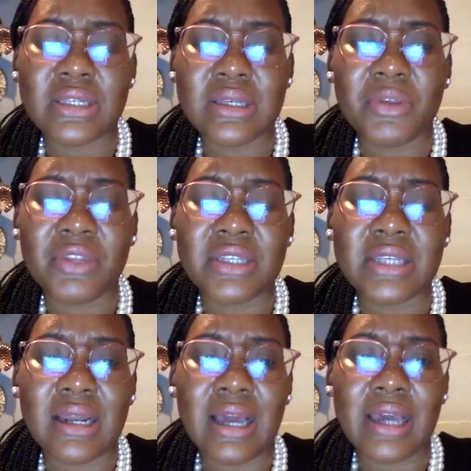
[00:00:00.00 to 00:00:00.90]
some of the
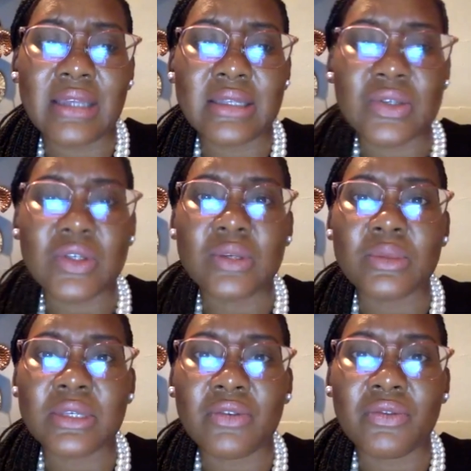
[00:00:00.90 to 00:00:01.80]
deadlines in
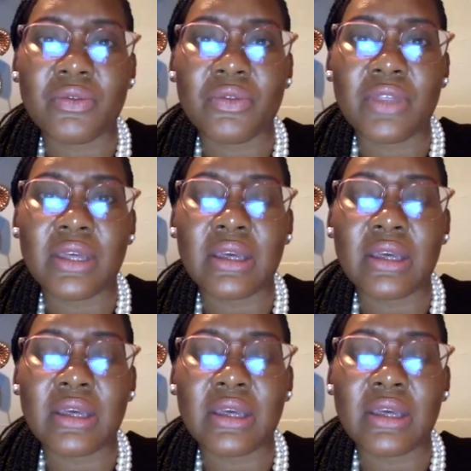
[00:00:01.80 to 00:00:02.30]
terms of the